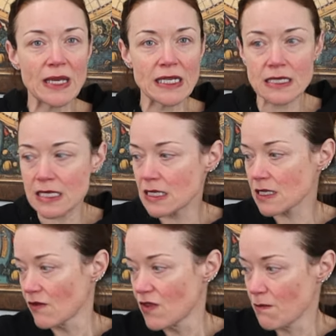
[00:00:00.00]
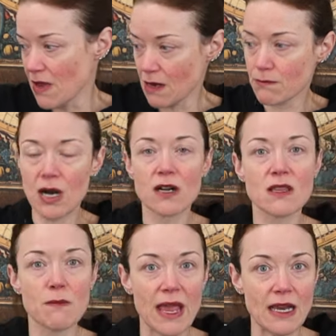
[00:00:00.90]
pieces of the main part of
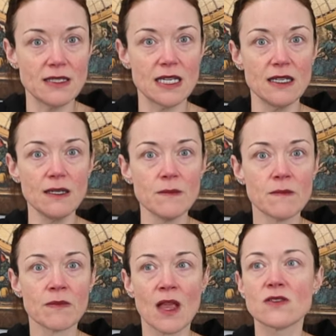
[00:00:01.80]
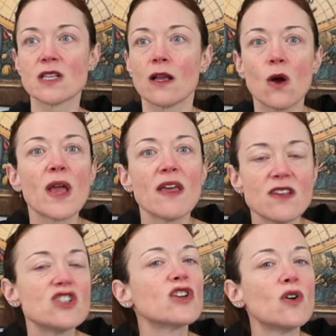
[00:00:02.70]
the painting, I was like, okay,
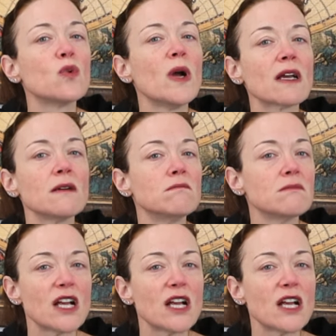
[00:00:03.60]
this should go quick.